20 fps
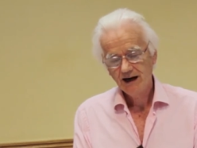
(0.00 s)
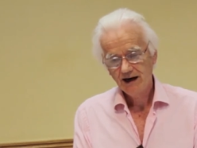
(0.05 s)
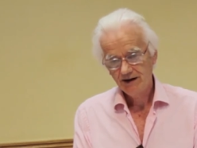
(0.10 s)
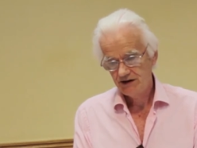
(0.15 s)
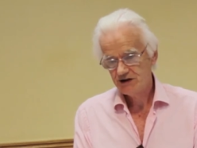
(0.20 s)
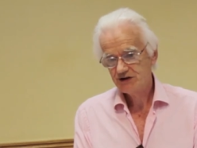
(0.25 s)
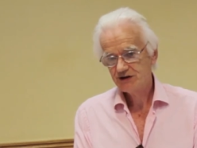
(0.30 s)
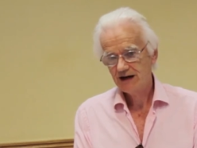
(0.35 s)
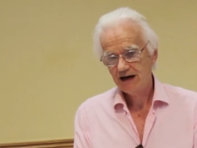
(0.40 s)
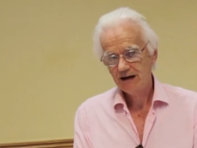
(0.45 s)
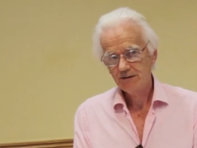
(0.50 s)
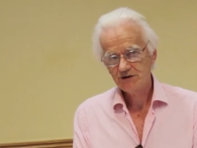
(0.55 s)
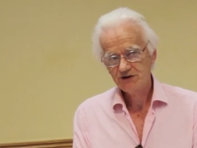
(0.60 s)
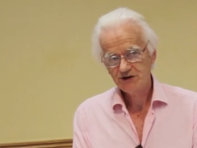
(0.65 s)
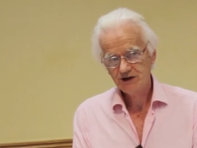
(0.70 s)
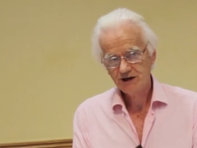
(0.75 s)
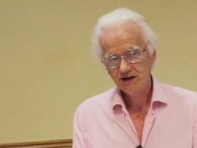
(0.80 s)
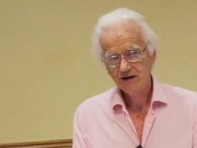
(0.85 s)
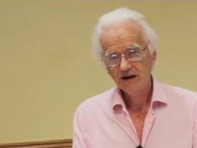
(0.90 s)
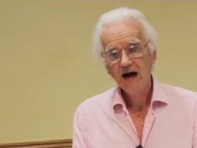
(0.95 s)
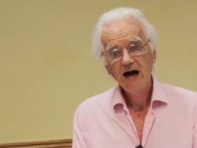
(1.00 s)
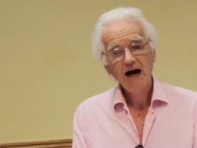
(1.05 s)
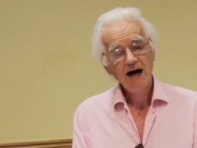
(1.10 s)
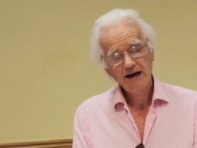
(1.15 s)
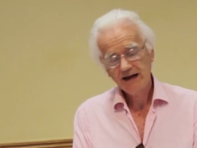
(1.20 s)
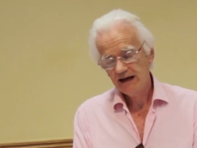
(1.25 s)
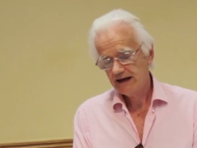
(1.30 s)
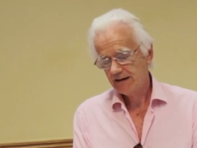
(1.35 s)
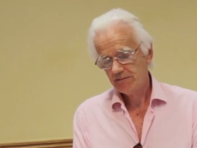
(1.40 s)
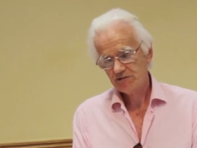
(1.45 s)
And this guy was sitting there,
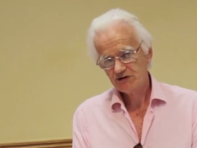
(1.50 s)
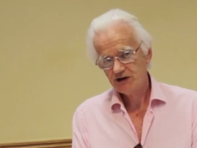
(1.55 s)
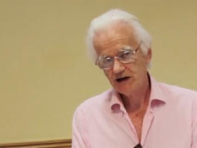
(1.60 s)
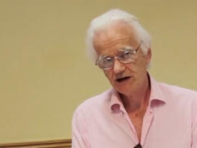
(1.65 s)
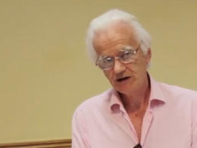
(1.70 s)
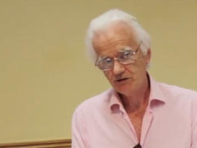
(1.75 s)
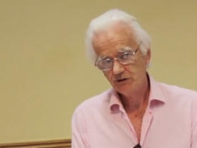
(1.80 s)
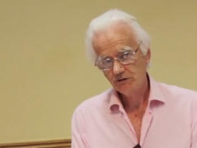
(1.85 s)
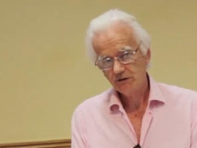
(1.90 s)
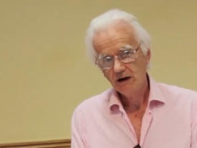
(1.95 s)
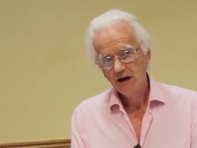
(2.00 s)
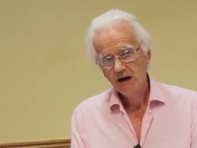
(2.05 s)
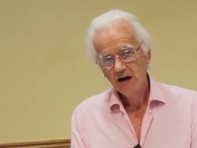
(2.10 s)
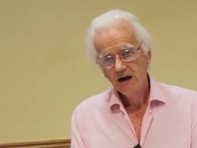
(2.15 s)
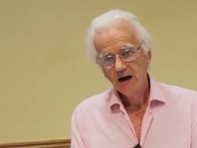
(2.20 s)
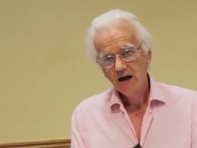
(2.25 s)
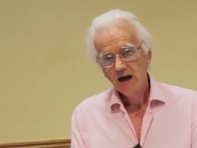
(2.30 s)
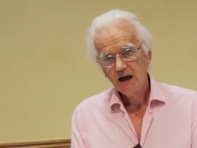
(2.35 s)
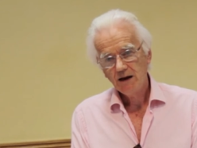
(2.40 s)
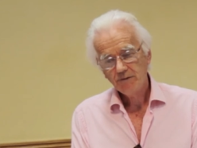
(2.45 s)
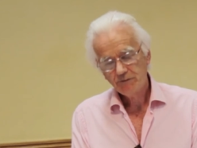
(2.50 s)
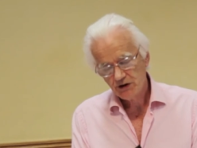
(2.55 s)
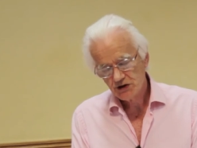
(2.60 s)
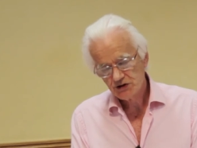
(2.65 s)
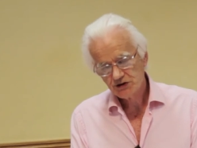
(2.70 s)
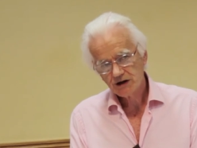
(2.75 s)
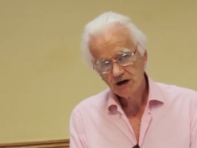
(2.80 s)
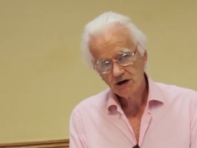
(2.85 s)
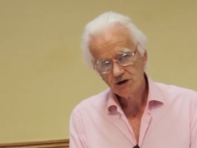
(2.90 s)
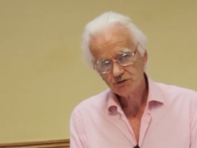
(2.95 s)
and he kept saying to him, "If
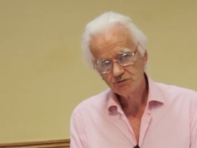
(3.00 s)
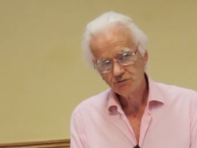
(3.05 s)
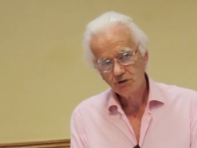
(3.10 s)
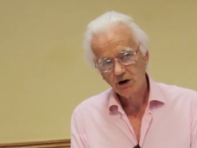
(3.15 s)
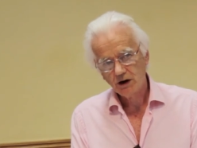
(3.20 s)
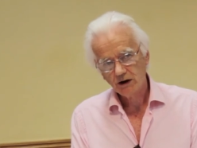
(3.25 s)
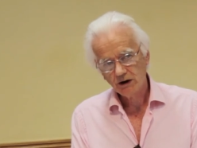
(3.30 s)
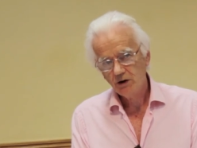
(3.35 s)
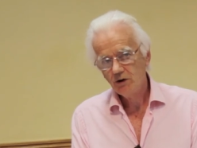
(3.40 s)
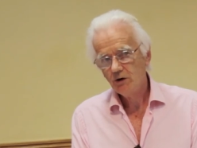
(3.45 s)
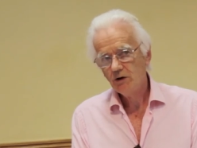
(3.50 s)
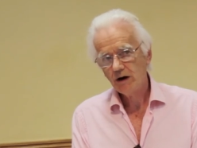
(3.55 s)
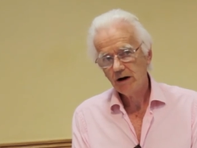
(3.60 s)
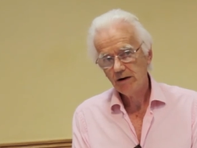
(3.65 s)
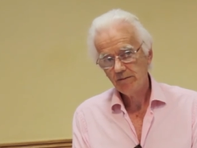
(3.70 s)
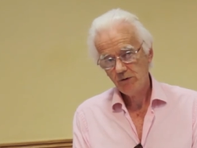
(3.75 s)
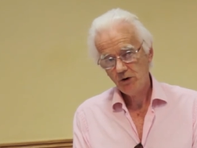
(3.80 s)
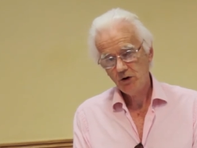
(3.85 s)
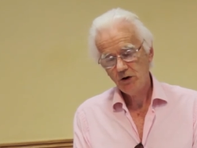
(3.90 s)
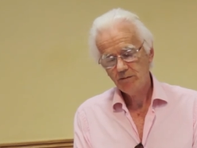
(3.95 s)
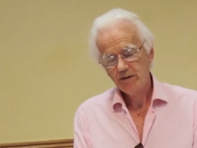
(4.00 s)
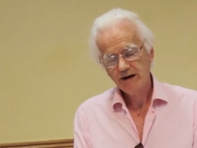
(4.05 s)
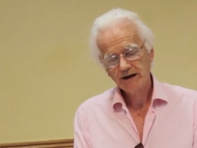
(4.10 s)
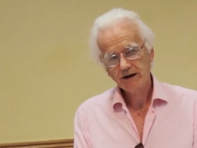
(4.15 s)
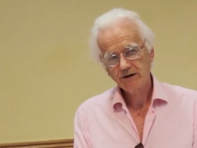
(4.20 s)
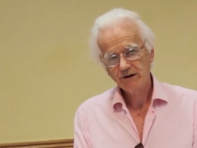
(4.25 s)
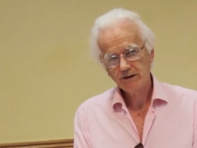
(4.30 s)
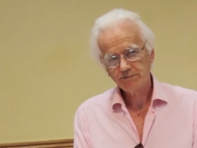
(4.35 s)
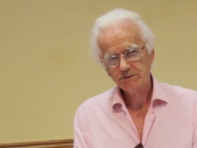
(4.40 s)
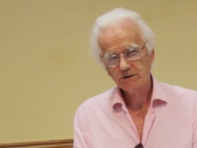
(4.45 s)
this goes wrong, who am I
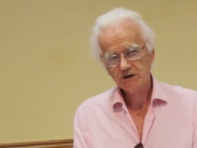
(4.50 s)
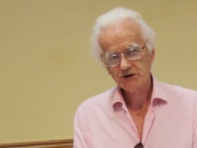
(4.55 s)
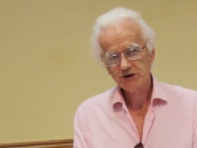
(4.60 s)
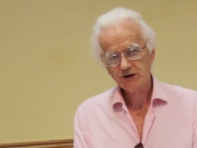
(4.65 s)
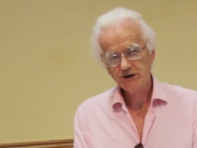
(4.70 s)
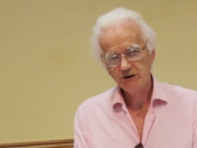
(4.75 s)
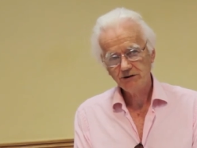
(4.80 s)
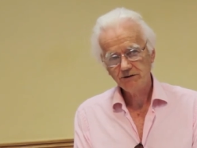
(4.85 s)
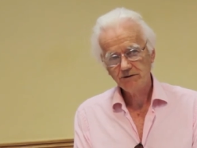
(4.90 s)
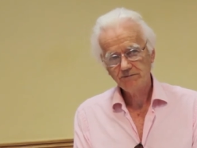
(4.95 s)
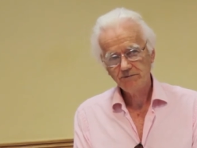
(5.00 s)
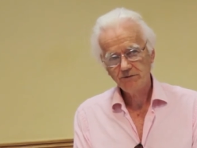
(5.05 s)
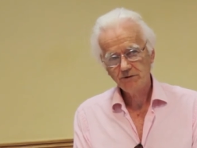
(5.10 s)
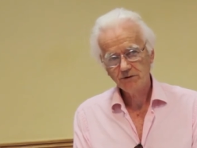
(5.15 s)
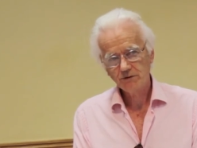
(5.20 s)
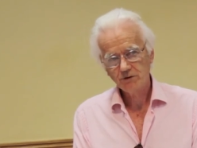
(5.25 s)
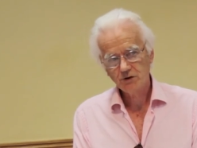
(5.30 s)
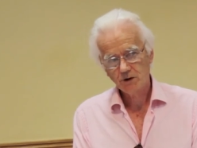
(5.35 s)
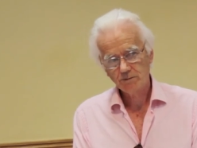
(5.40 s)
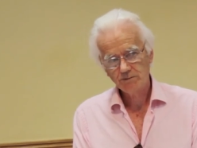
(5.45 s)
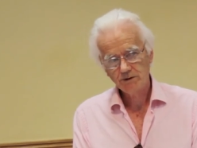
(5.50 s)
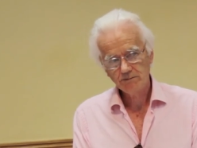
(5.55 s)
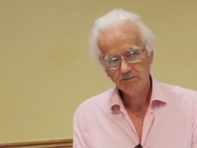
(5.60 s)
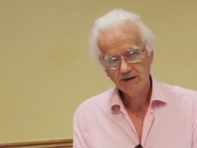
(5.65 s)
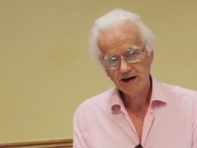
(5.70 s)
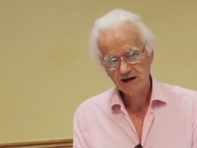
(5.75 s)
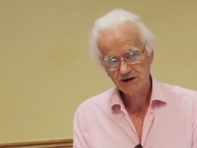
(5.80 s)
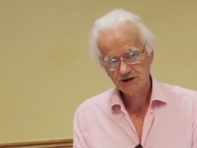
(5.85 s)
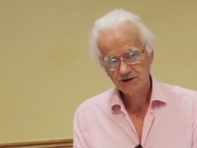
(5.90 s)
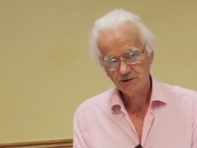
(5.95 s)
going to prosecute for corporate
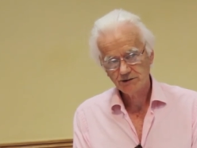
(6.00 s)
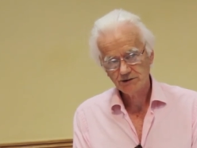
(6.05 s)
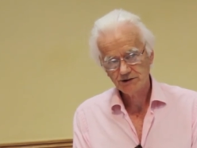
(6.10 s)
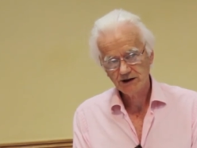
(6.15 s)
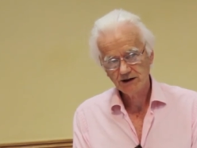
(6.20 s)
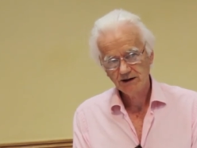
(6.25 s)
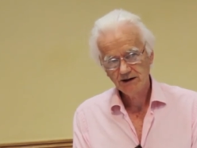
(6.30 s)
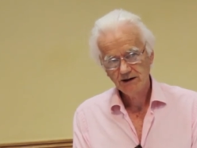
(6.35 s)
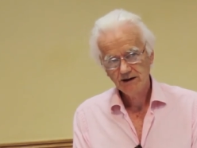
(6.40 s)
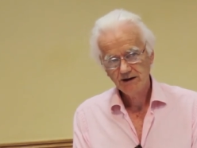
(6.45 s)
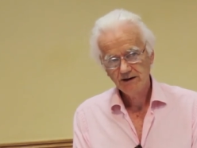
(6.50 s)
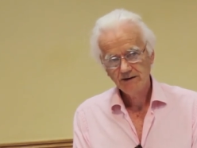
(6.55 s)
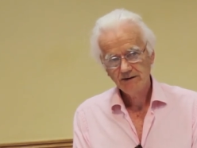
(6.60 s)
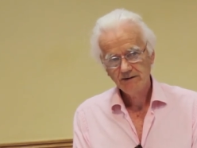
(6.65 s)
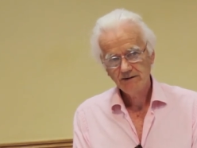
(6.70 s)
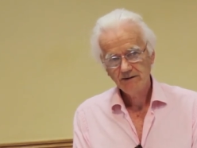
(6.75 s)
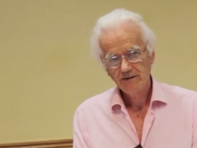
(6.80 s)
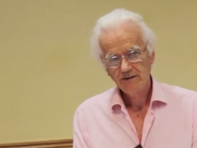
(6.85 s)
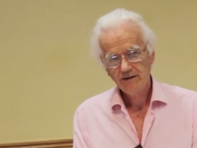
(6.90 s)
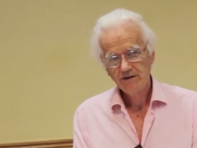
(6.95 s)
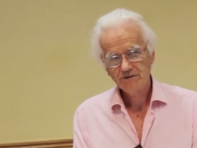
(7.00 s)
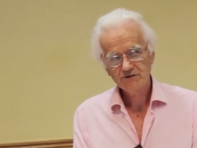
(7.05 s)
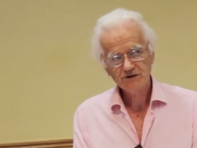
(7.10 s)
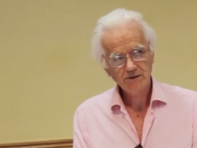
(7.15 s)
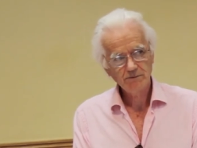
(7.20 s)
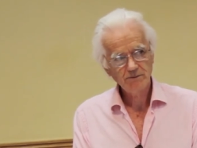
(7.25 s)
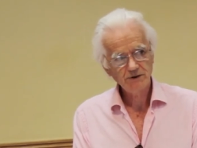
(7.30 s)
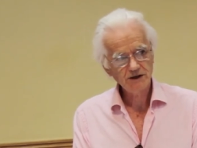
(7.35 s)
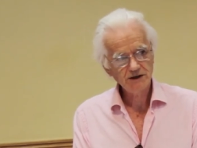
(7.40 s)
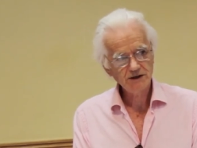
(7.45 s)
manslaughter if
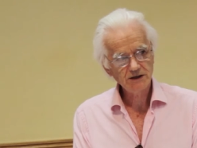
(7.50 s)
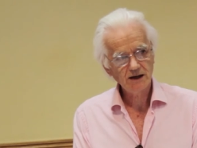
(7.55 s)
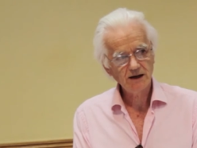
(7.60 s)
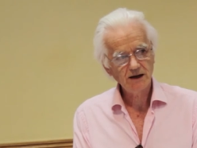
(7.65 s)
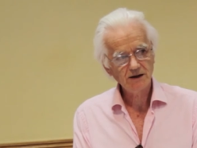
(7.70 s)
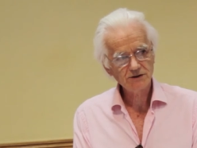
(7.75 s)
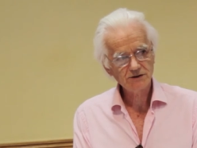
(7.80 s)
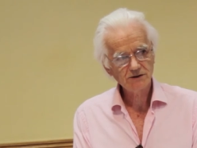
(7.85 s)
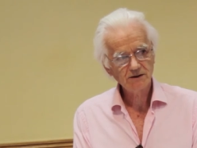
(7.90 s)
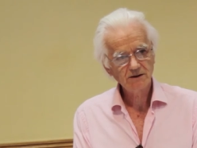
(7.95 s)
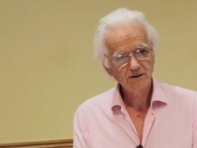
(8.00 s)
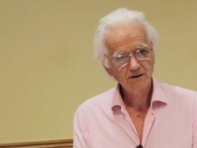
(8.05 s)
somebody dies?"